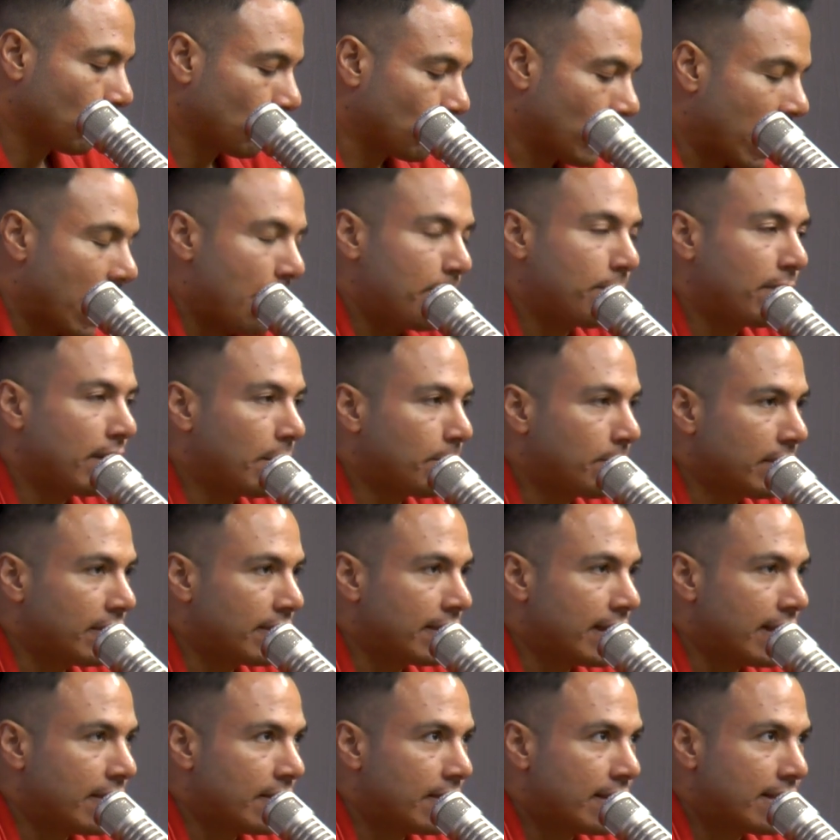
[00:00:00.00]
wrap up
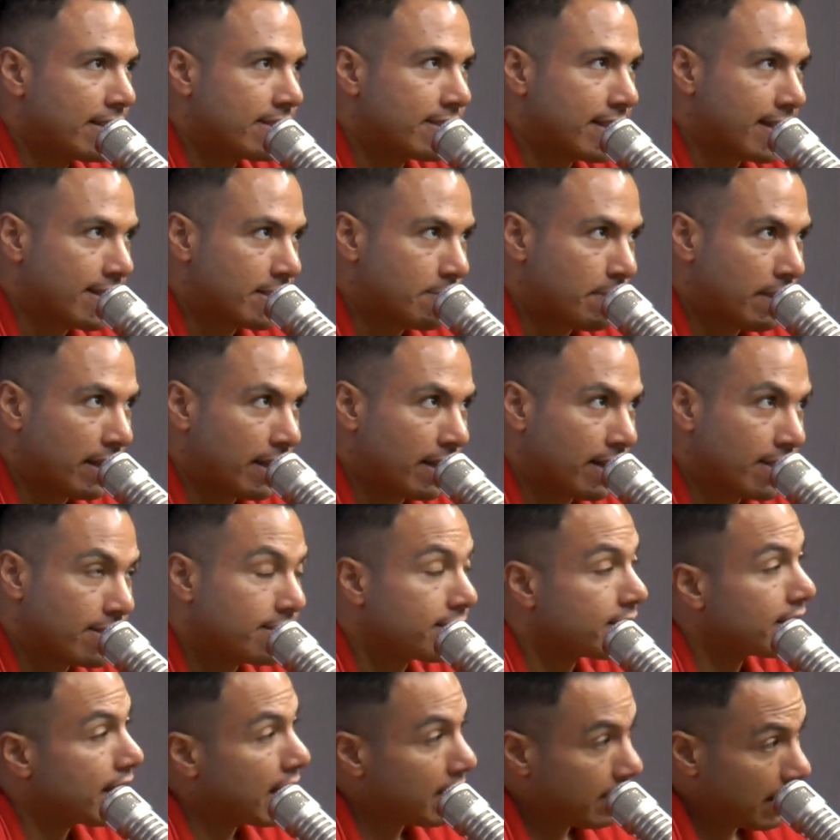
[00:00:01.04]
in this sense
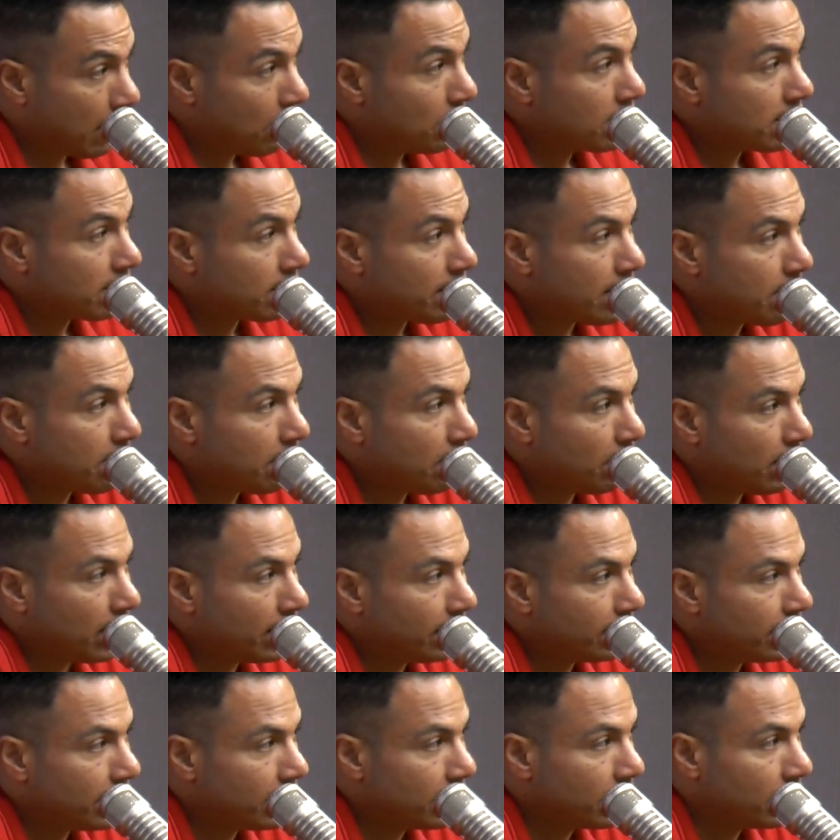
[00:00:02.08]
because that was a great
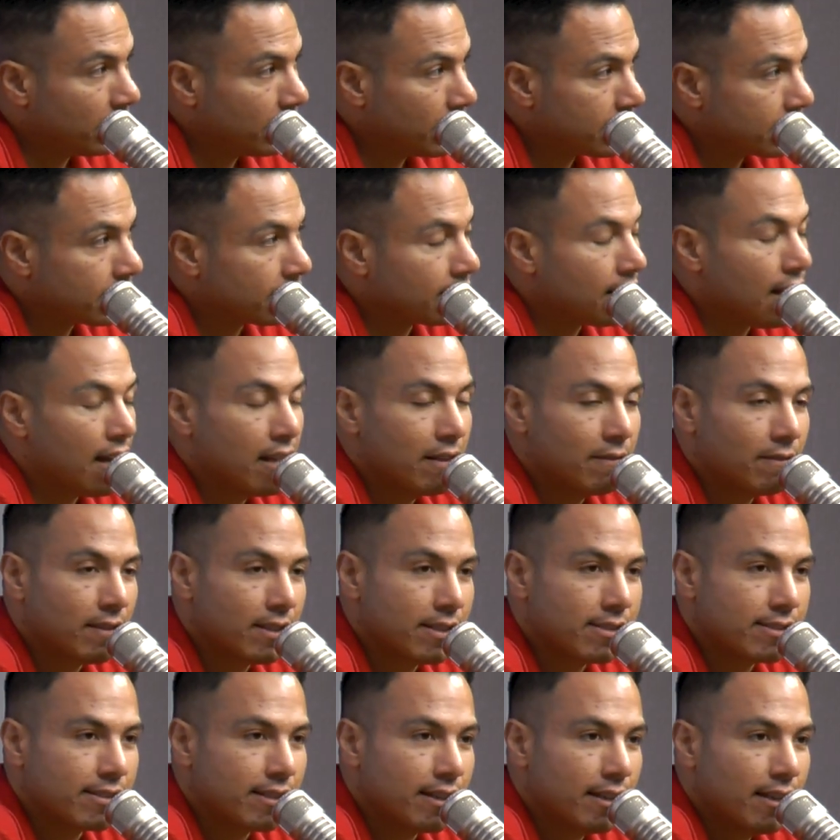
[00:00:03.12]
point, because a lot of
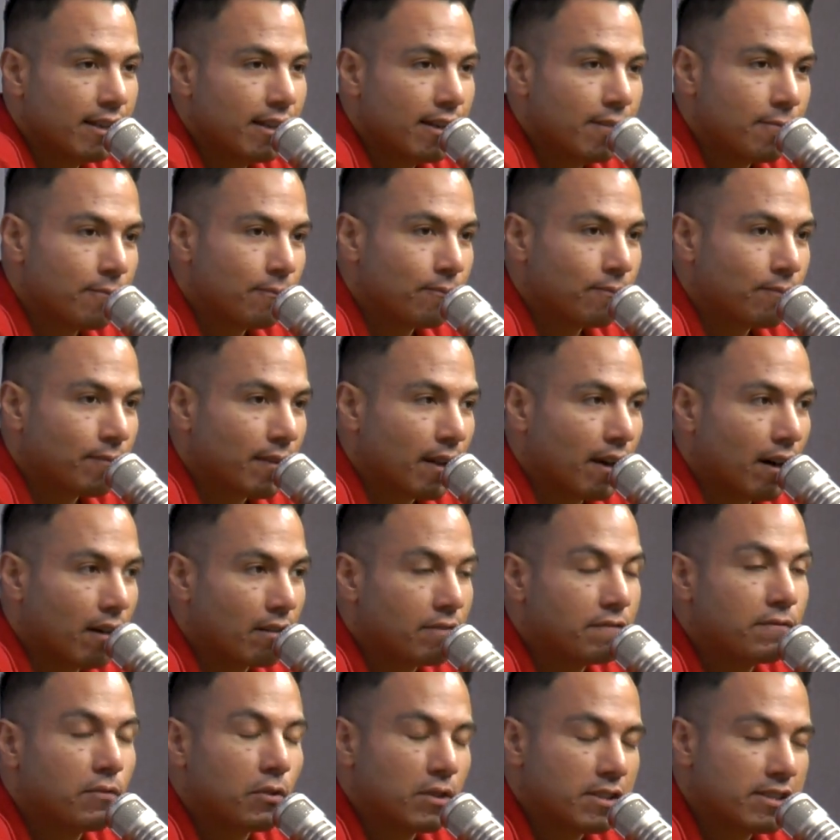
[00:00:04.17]
us are
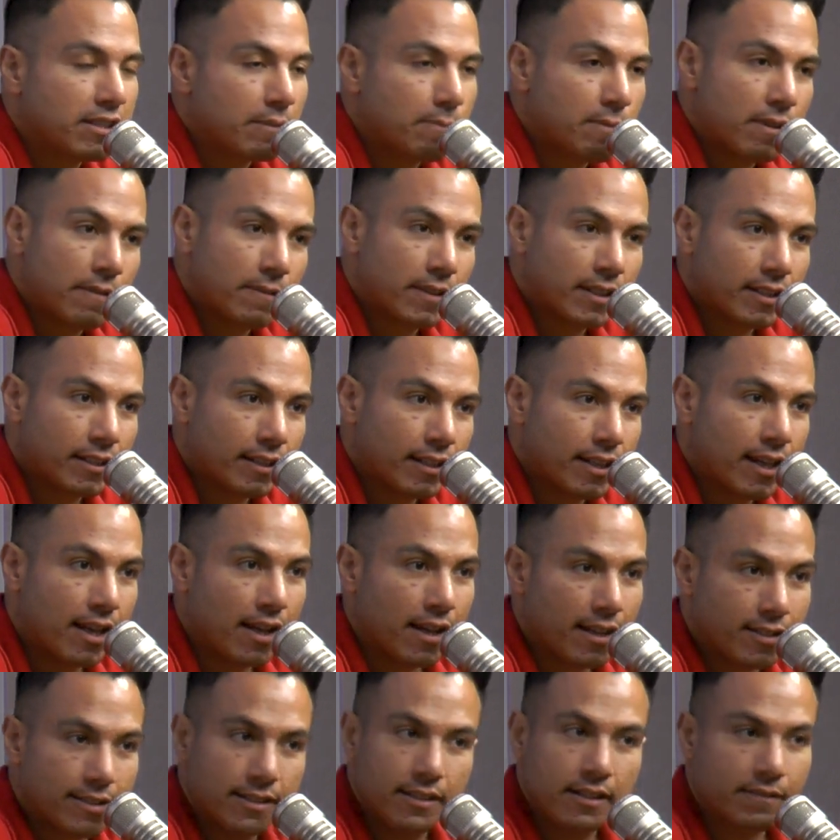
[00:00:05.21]
forced to pivot.
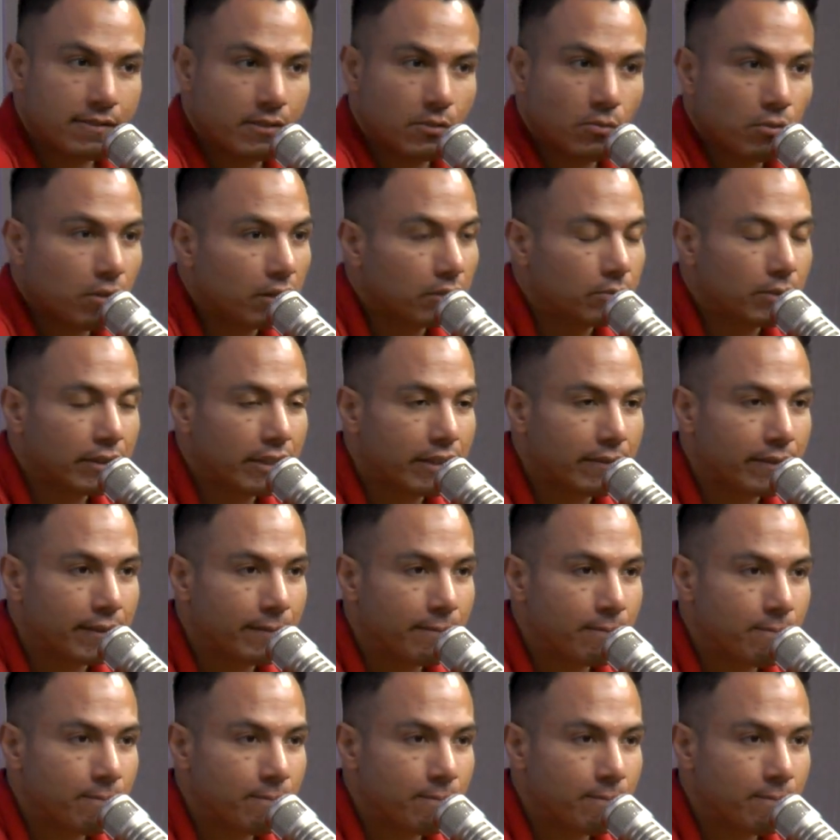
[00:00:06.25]
It's a different world we live in.